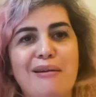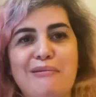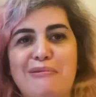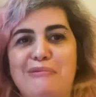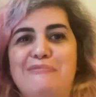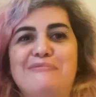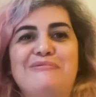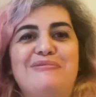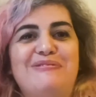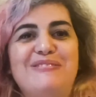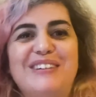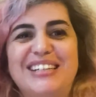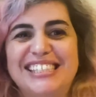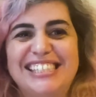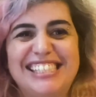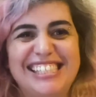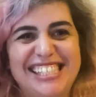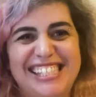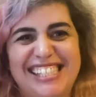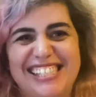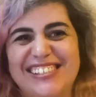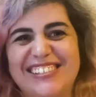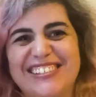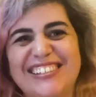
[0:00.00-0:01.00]
I want
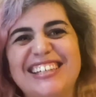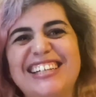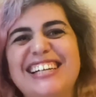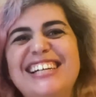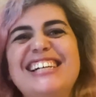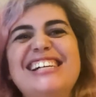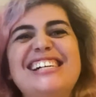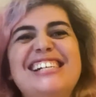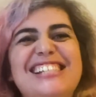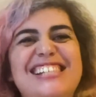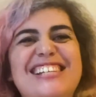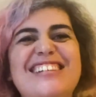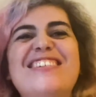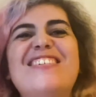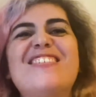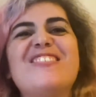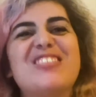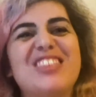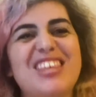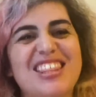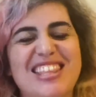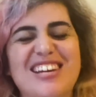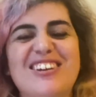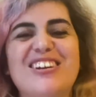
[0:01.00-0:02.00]
us to to know
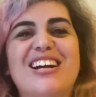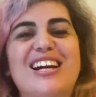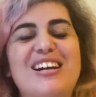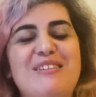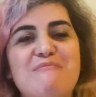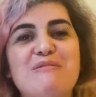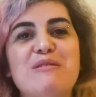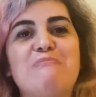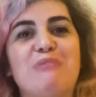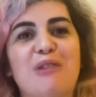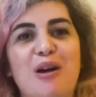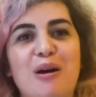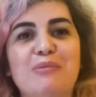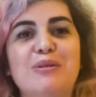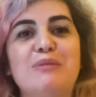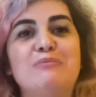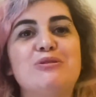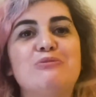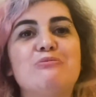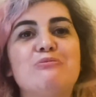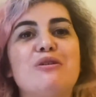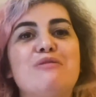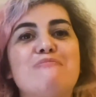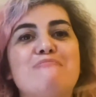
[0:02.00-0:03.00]
that there can be
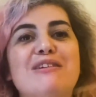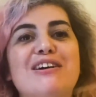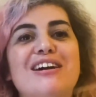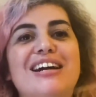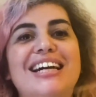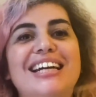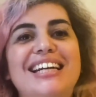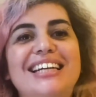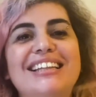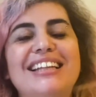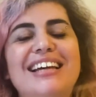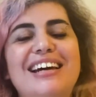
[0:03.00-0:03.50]
problems with marketing